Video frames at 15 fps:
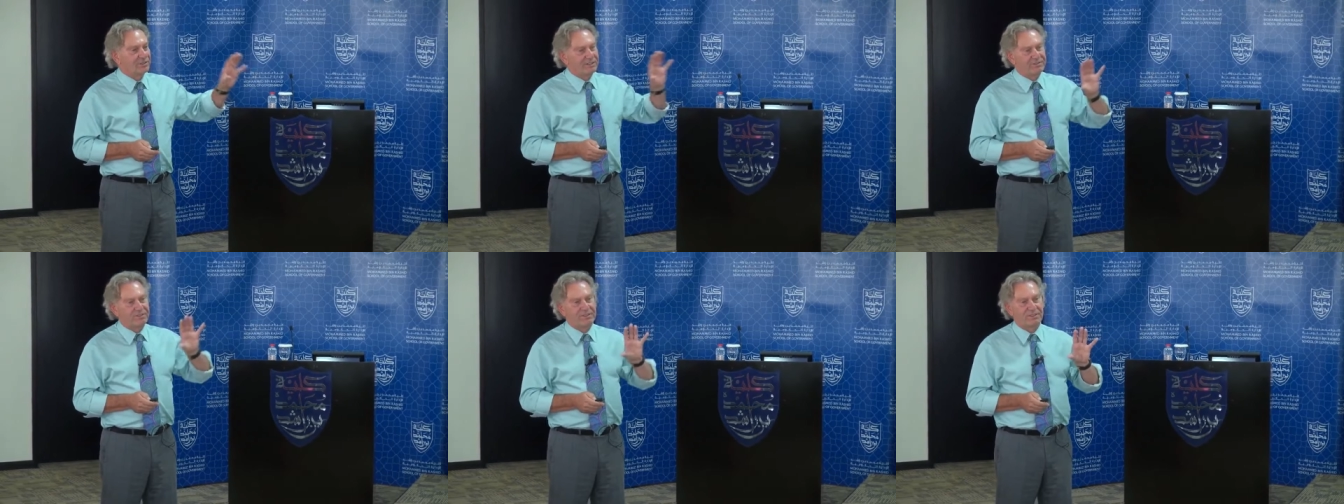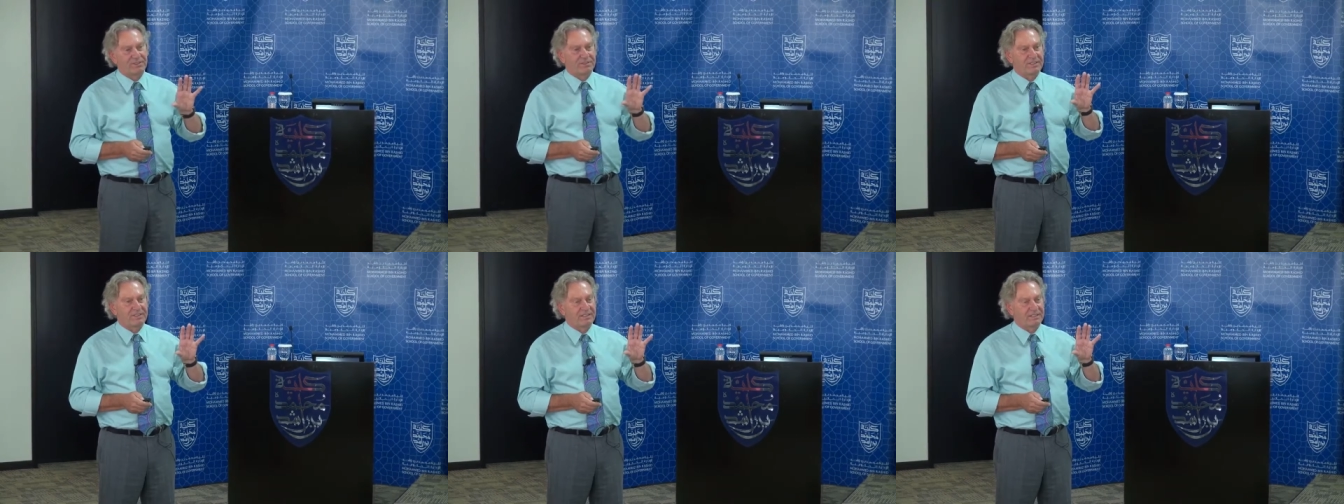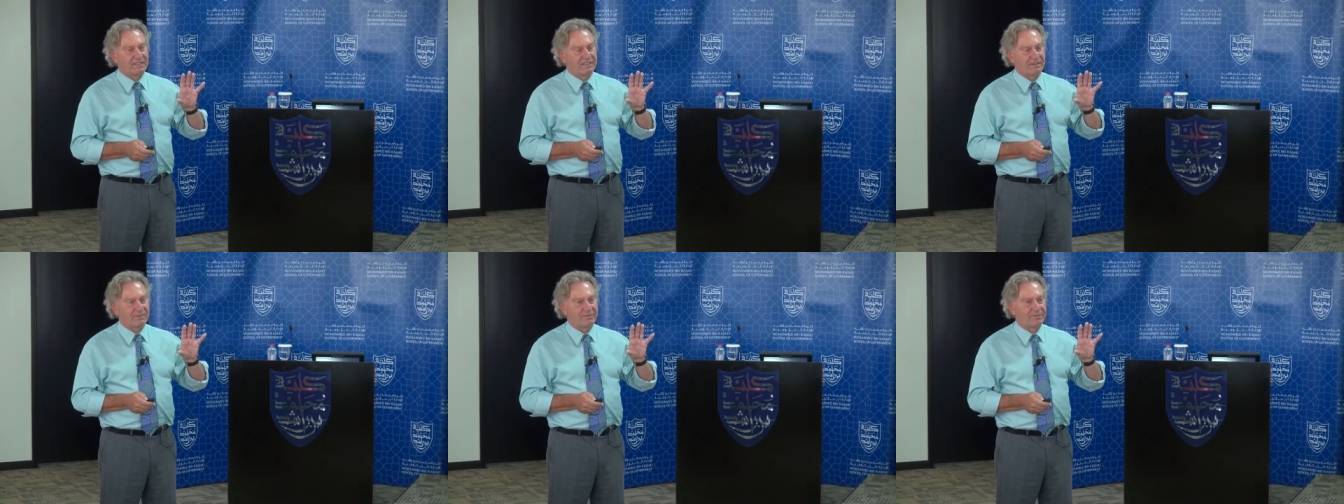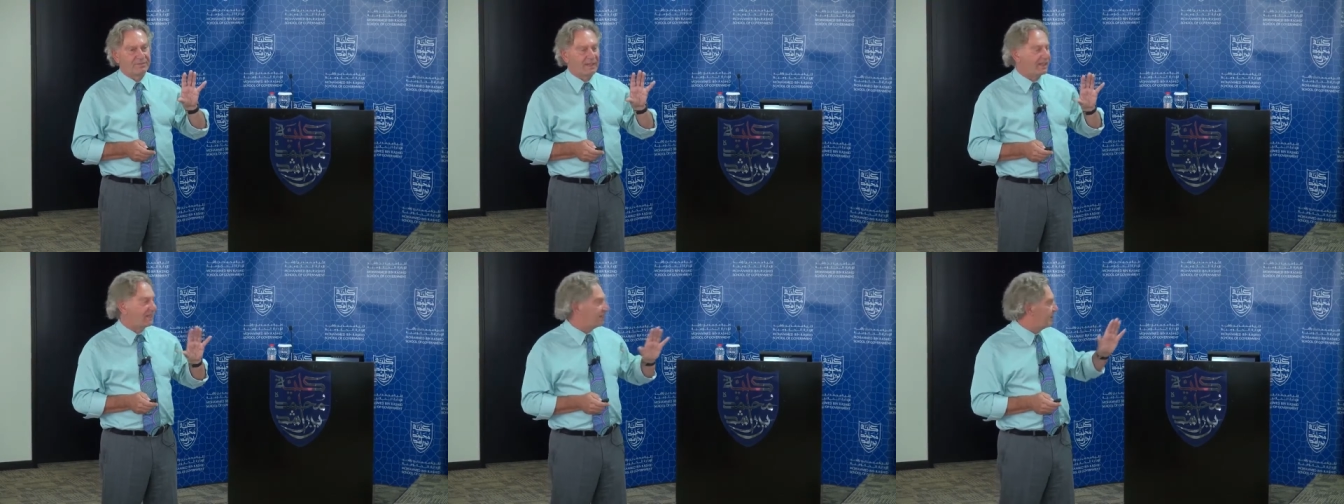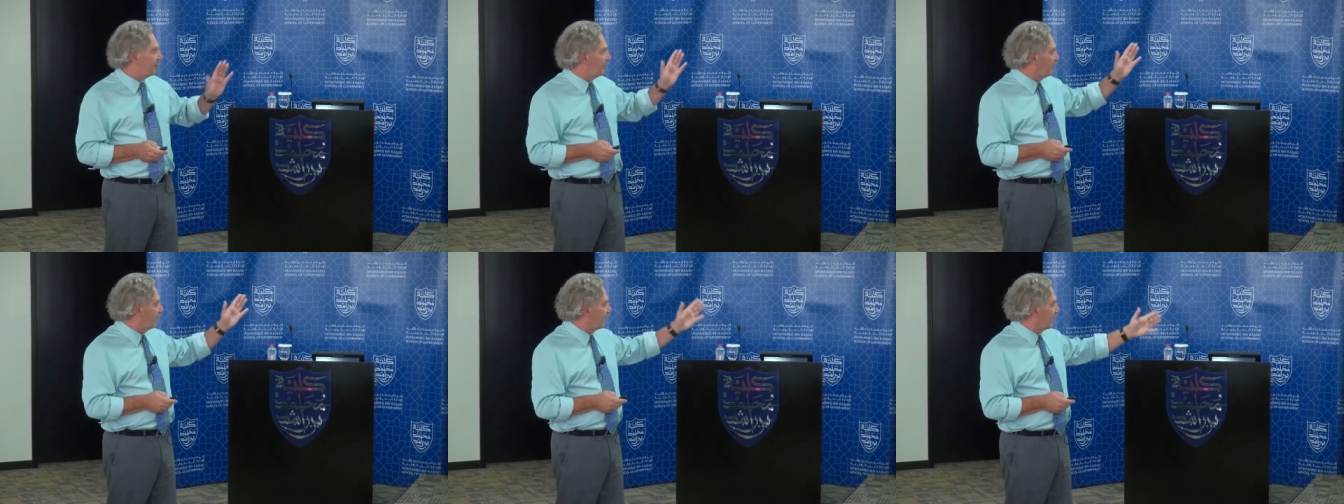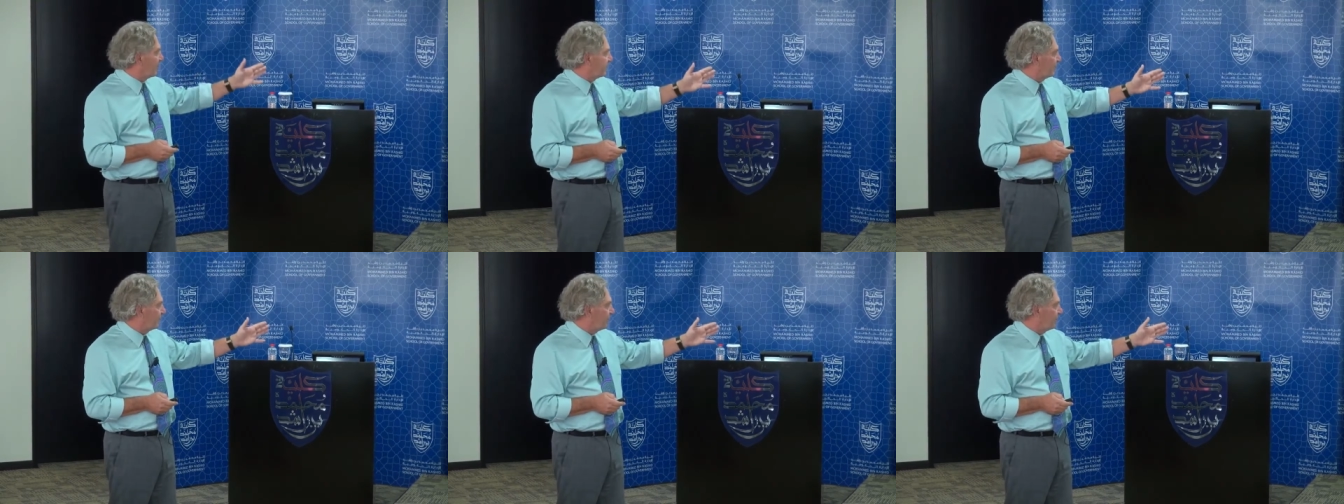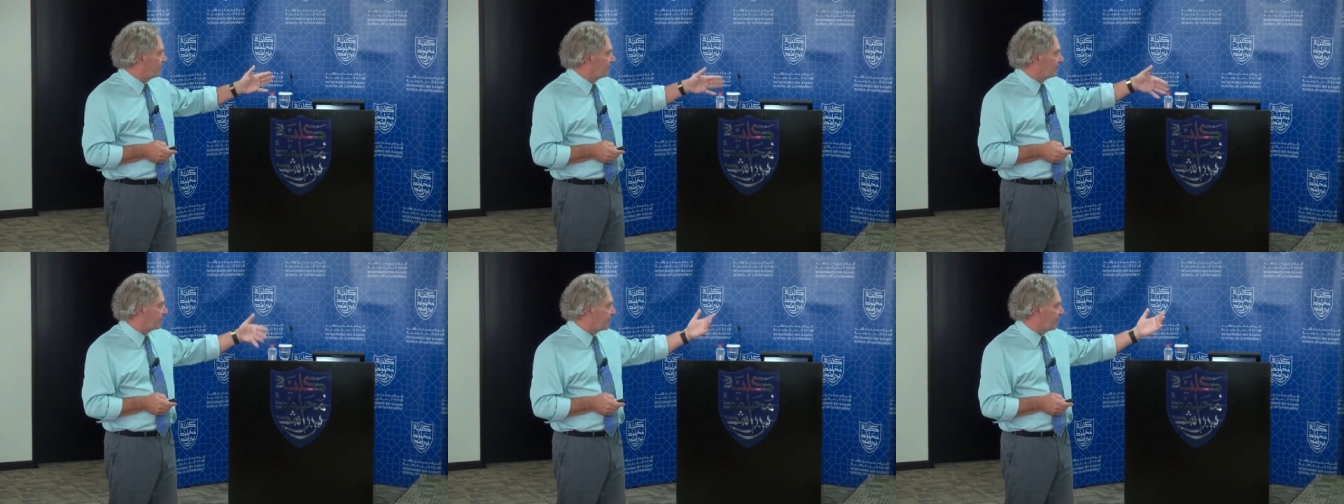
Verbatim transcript: if you look um, at the part of the world,